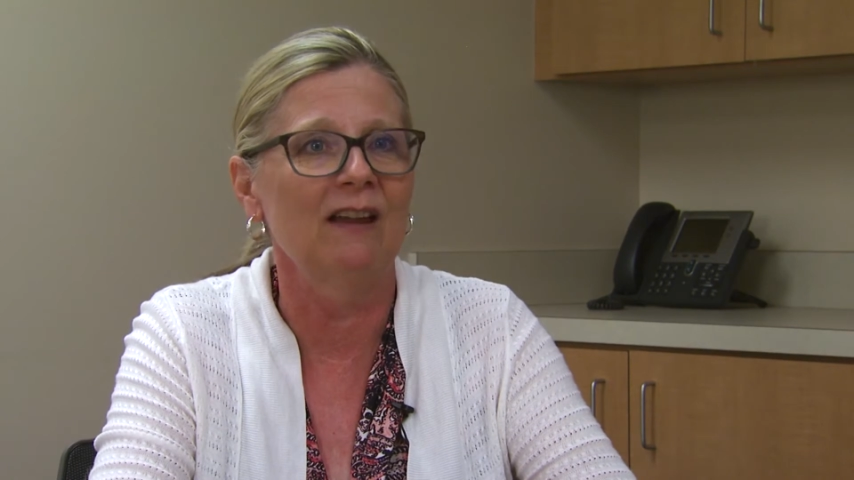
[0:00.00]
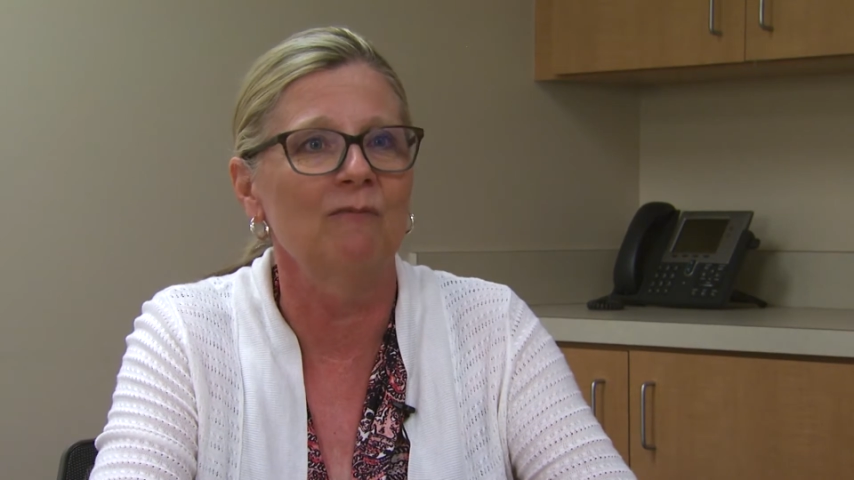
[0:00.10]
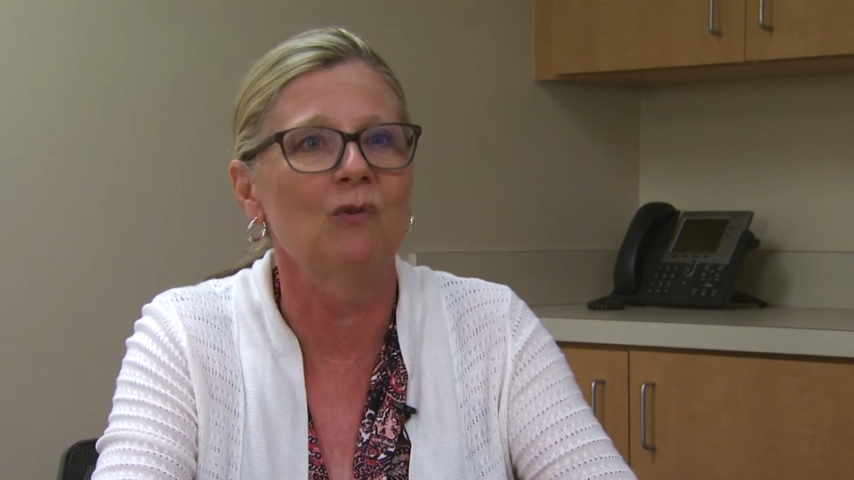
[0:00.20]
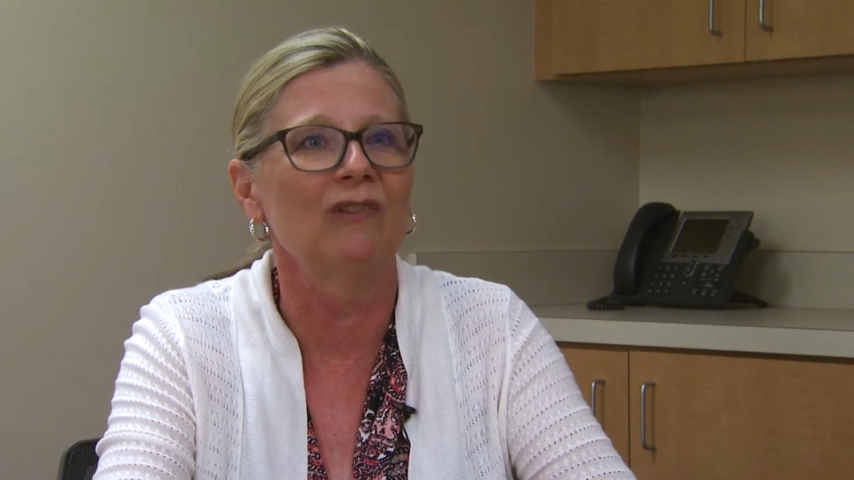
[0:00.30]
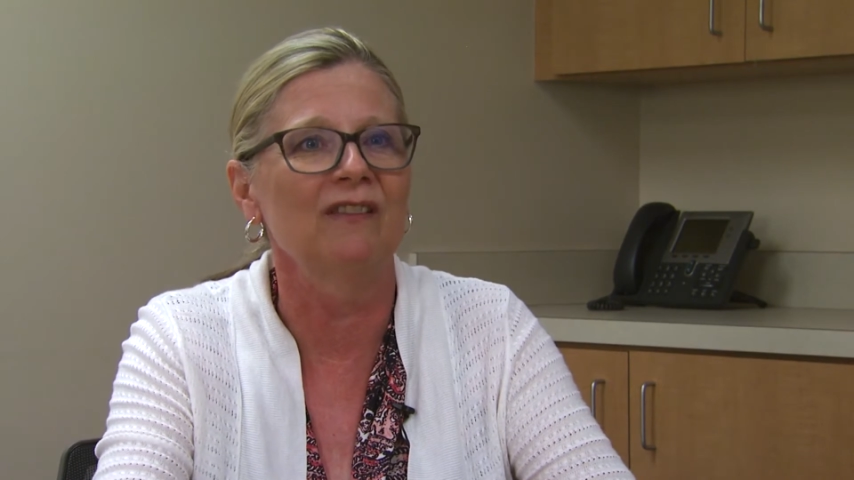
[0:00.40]

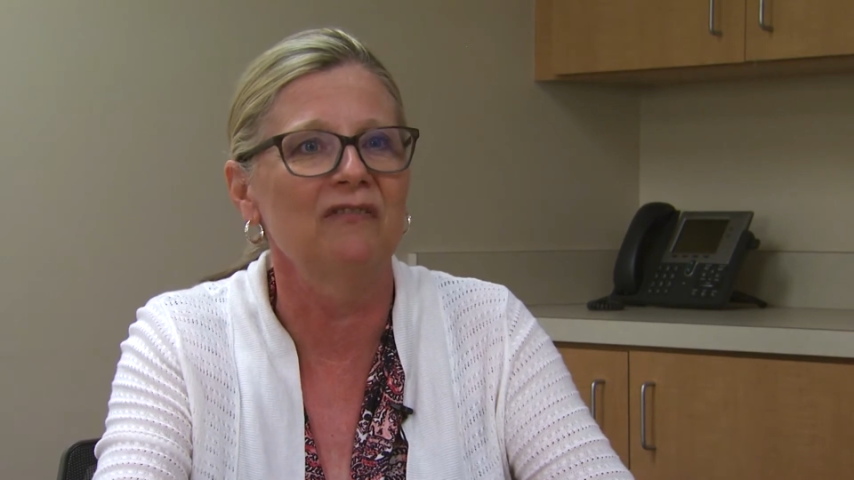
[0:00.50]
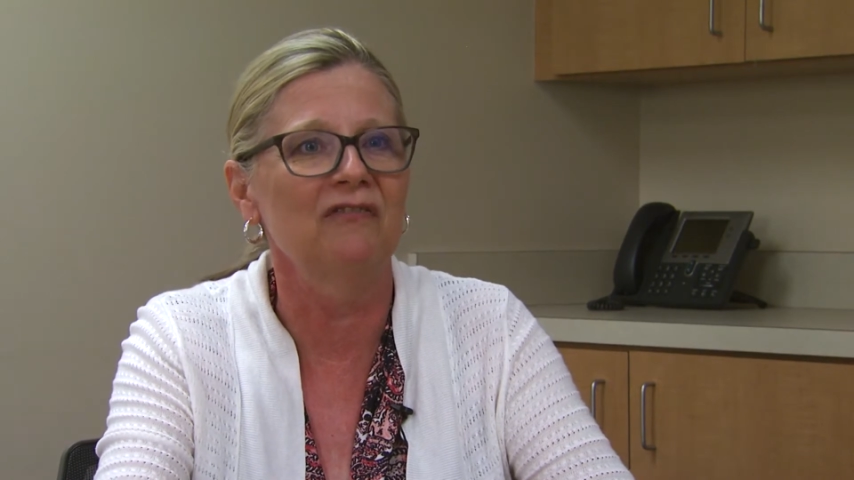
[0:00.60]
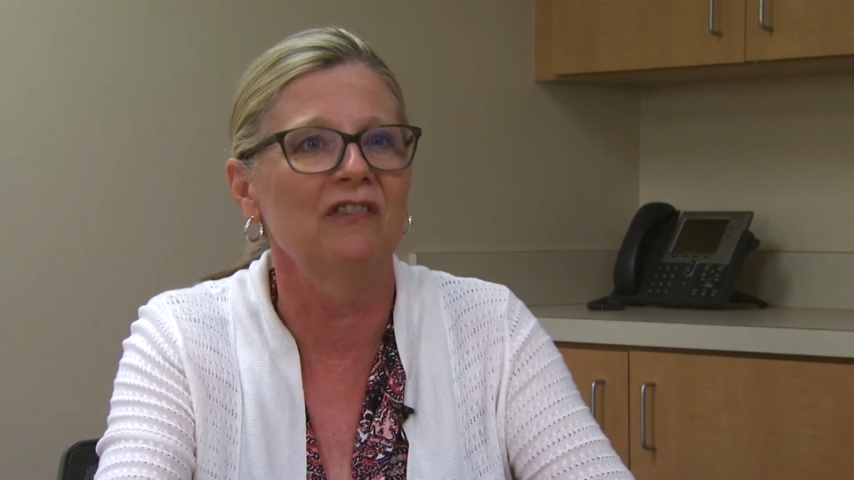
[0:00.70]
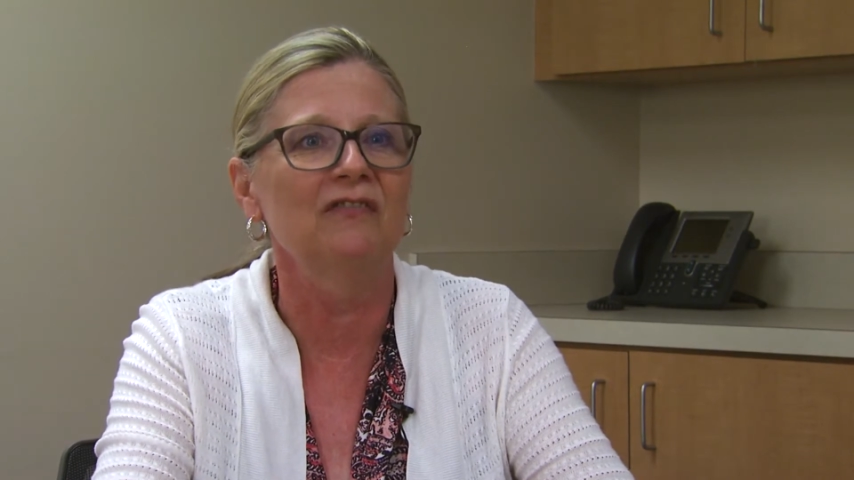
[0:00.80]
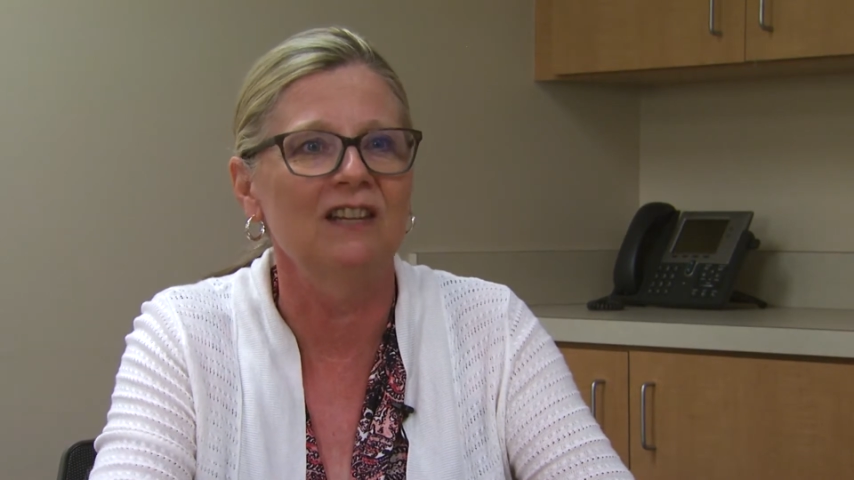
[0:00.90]
have more than
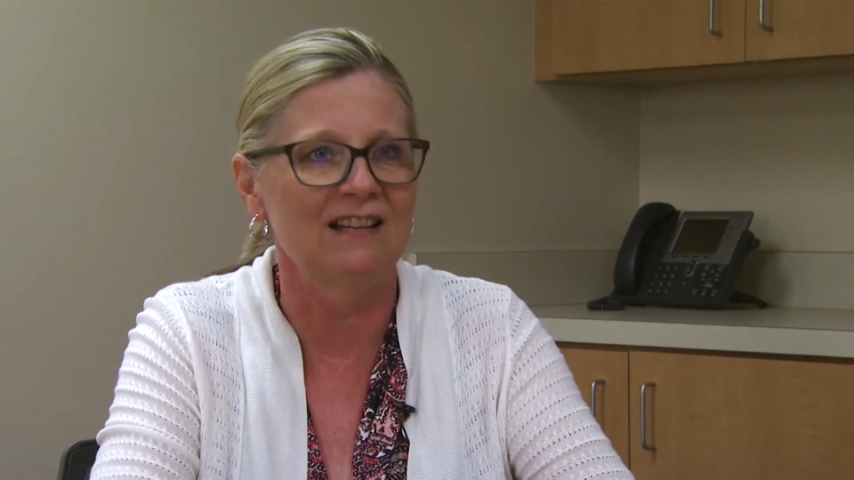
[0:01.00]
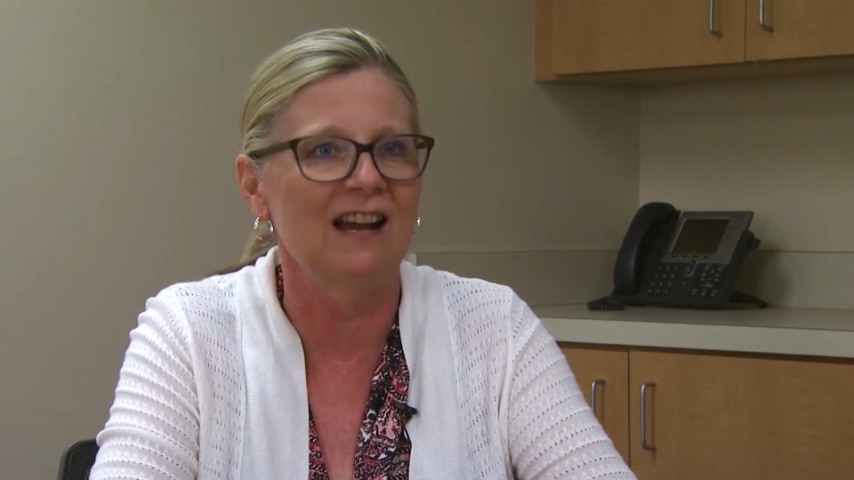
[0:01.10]
50